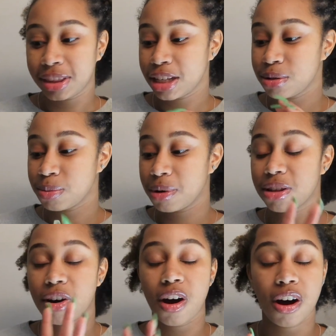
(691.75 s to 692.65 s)
This was
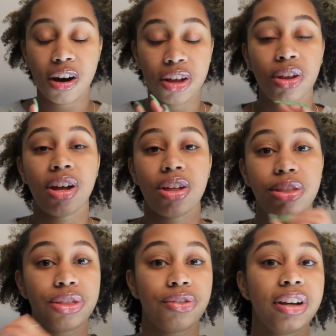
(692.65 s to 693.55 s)
worth all
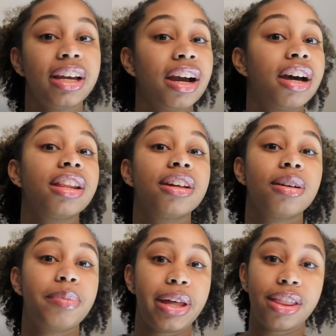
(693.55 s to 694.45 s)
three
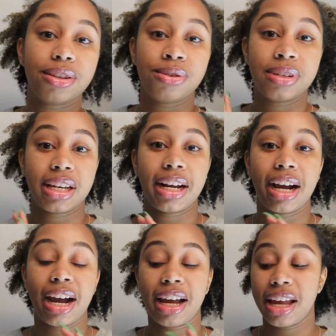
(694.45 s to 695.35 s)
other bathing suits that I
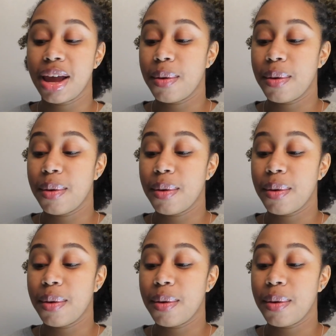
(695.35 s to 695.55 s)
got